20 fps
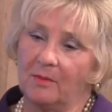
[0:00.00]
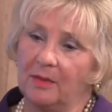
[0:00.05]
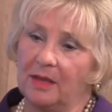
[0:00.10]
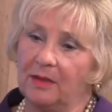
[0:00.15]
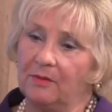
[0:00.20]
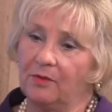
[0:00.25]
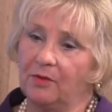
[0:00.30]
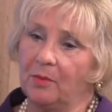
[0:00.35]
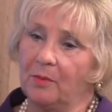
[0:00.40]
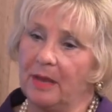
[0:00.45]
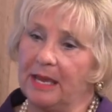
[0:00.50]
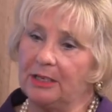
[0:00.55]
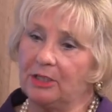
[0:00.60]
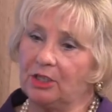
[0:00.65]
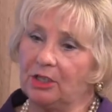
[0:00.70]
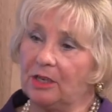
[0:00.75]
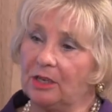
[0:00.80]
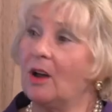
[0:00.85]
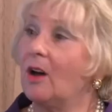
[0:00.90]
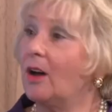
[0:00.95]

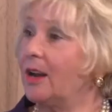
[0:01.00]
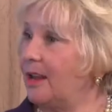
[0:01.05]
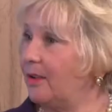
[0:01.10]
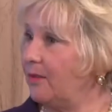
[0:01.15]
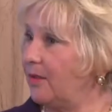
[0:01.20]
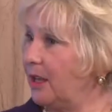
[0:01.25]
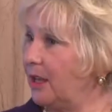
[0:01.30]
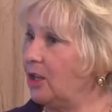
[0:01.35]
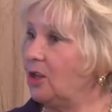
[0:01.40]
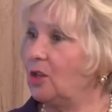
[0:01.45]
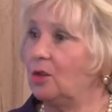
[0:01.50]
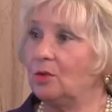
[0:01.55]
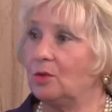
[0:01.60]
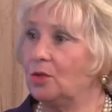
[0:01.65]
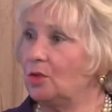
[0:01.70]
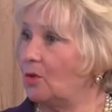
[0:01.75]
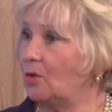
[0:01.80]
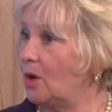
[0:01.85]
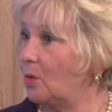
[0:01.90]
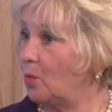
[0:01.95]
information on
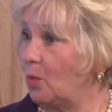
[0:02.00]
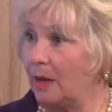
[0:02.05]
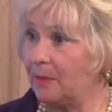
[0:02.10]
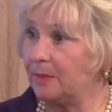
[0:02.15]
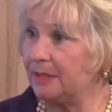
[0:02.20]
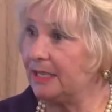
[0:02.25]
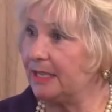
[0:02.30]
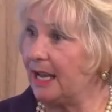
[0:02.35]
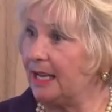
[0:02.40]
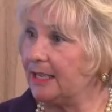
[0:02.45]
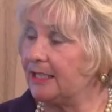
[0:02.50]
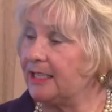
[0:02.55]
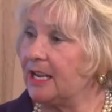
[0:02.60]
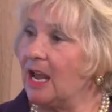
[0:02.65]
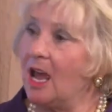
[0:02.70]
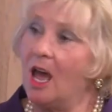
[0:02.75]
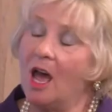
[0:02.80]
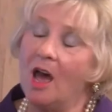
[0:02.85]
FAQs or on websites?